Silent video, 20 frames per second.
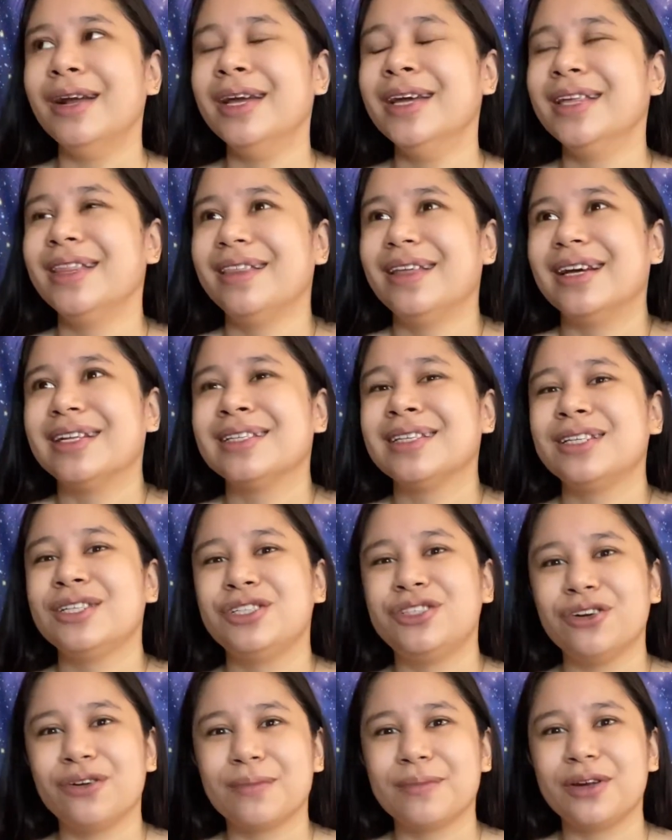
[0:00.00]
That's a
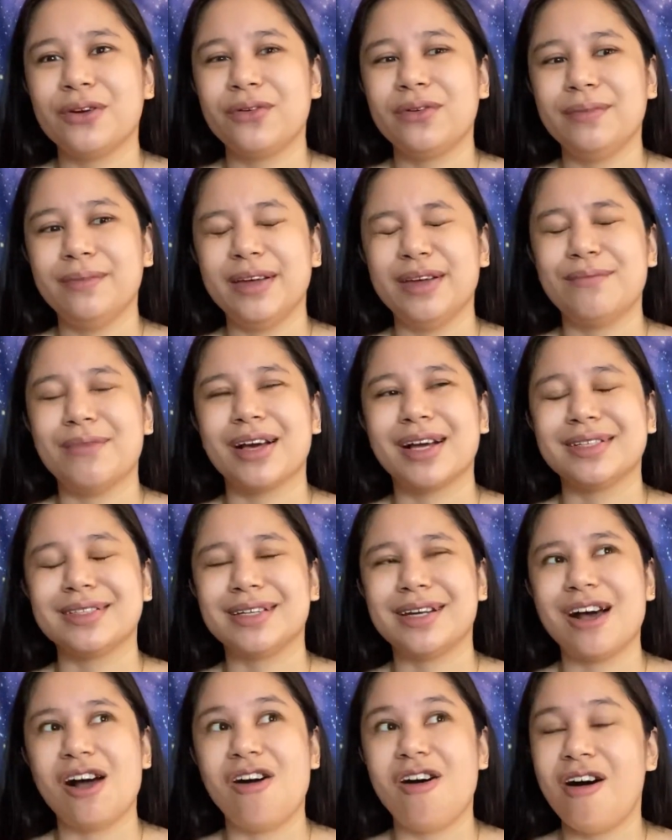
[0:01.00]
joke between me and my cousin
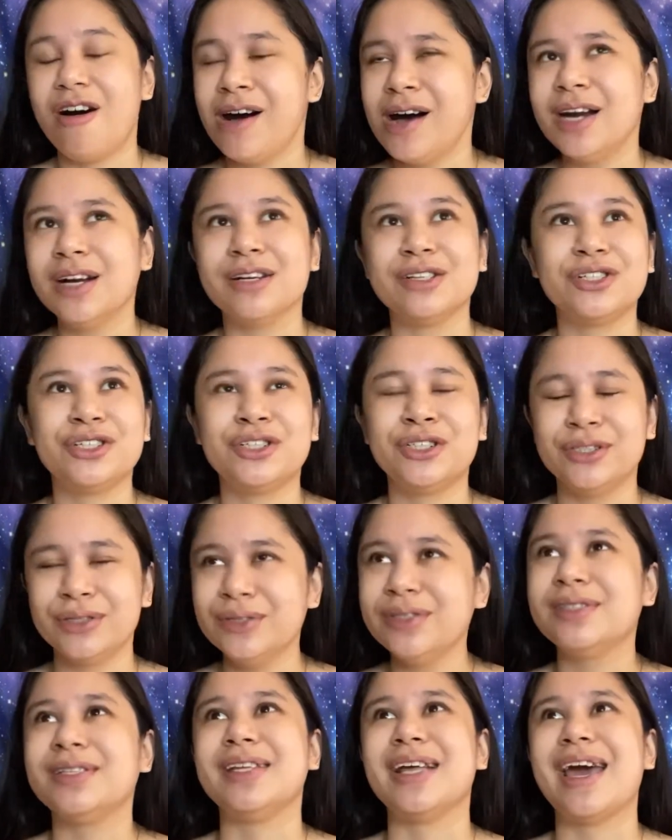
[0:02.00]
now. On a
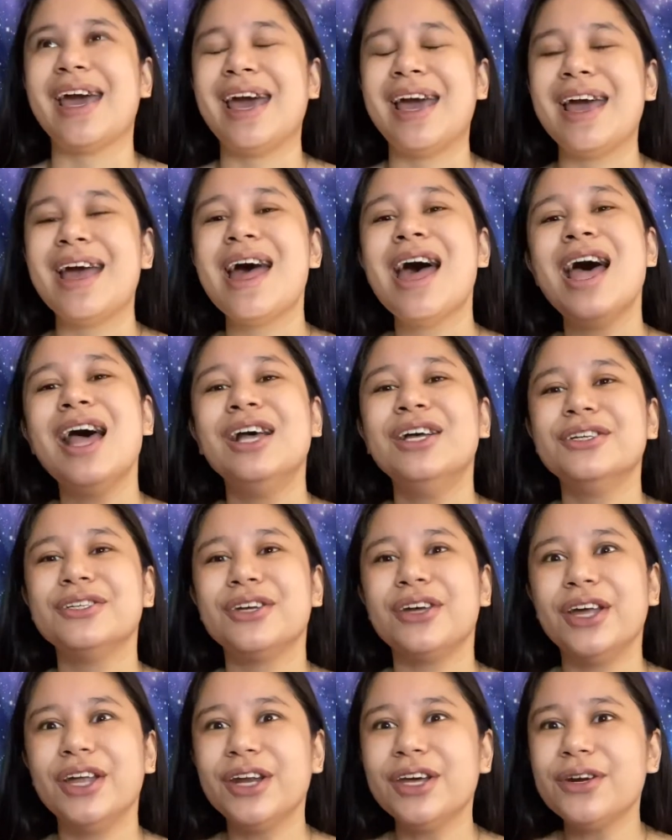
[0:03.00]
Tuesday. So
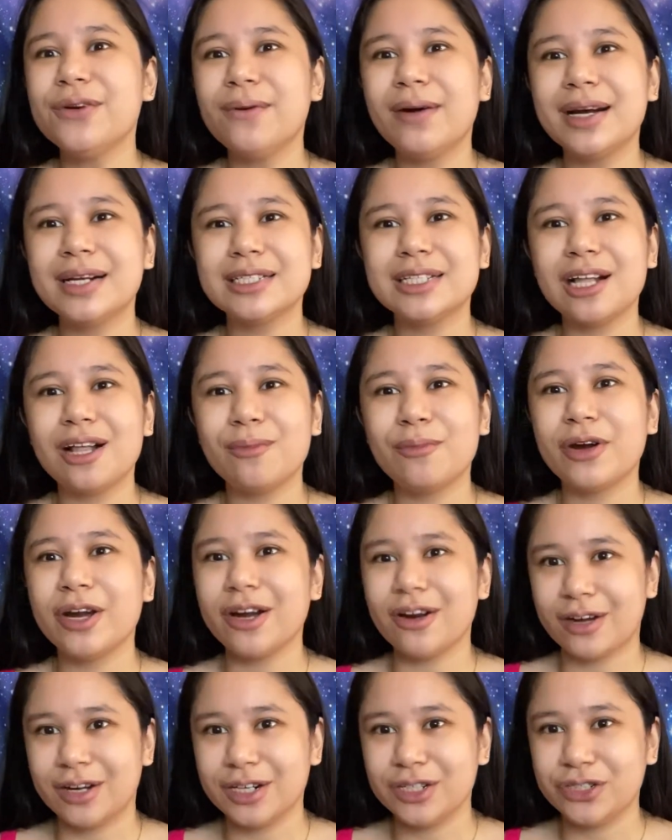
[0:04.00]
you didn't want to celebrate
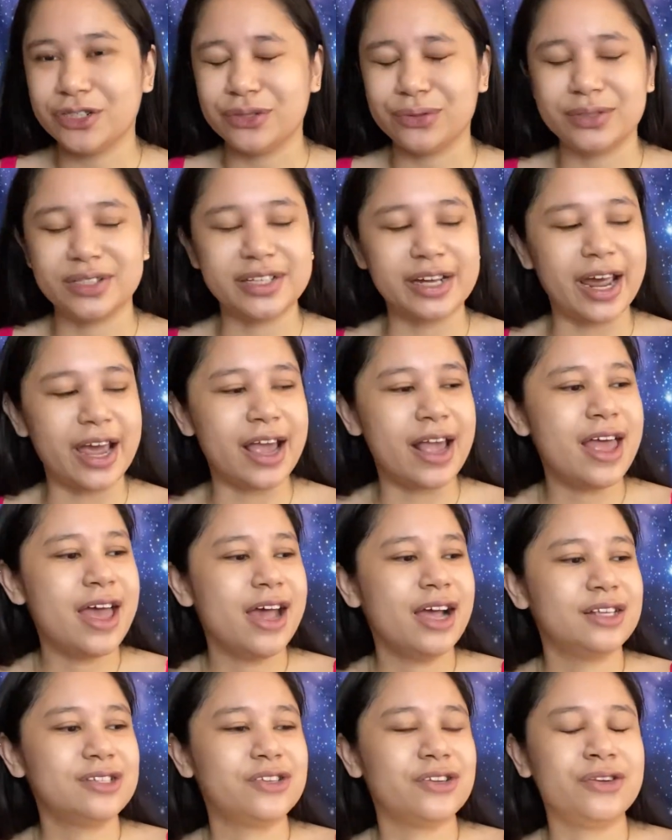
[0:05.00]
on a Tuesday,
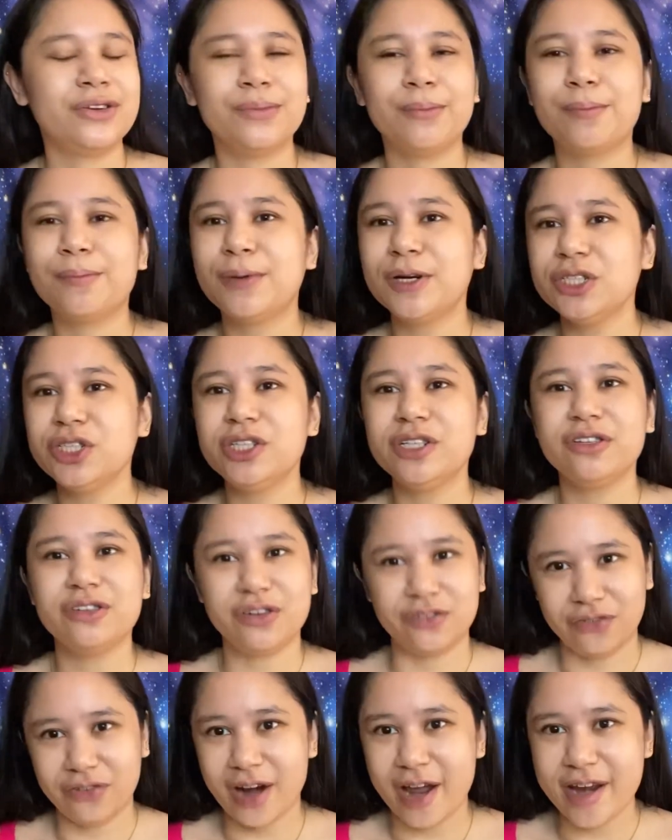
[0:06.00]
so you pushed it to
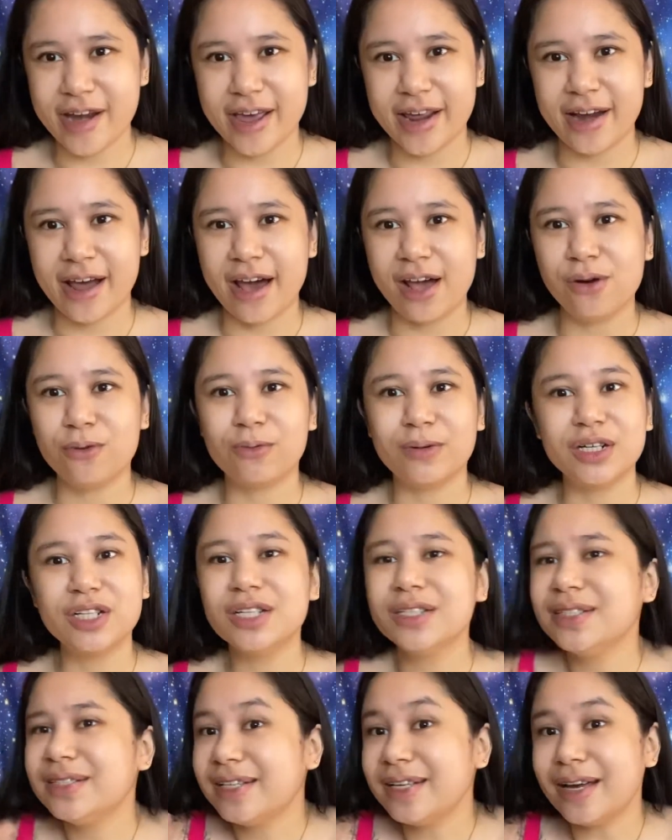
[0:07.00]
Friday night, which
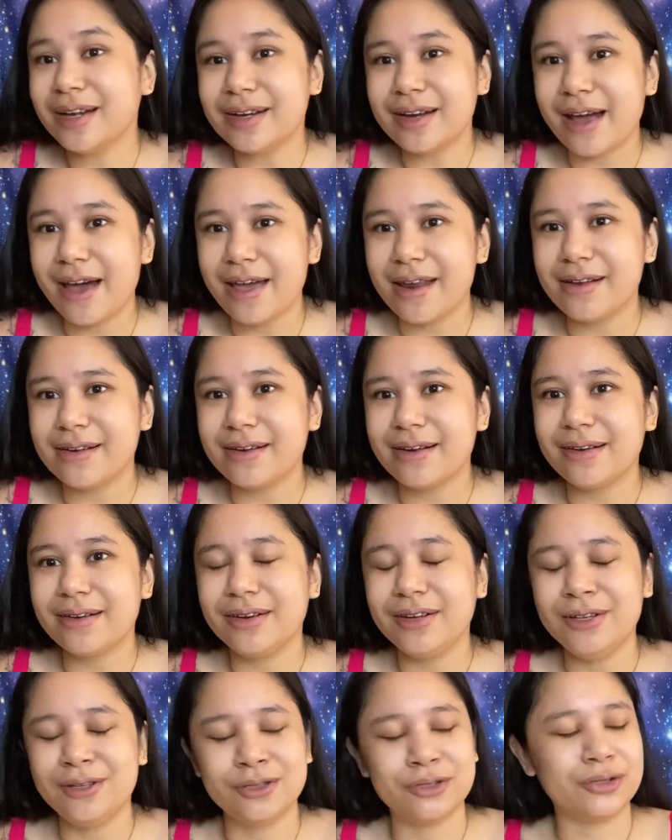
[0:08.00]
is date night
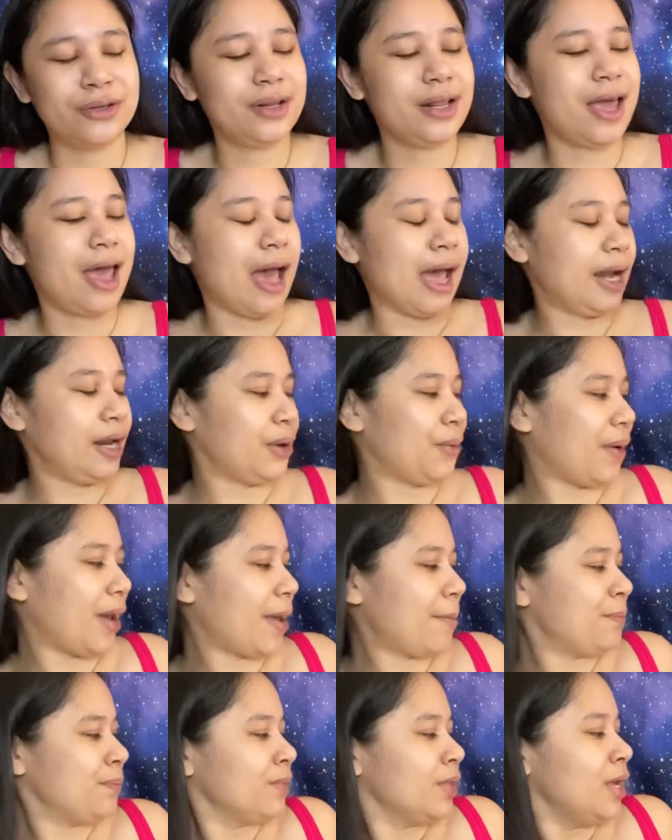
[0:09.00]
usually
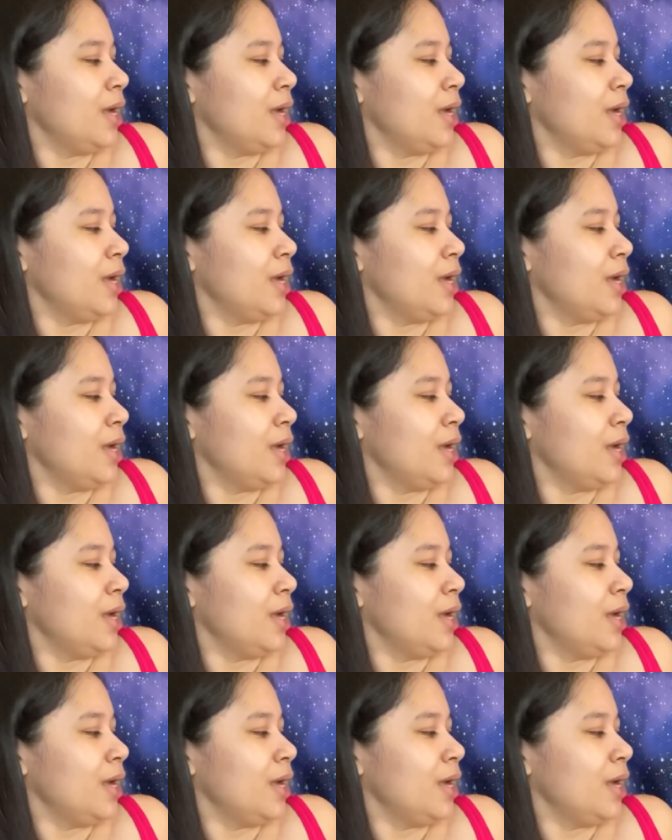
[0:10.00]
anyway.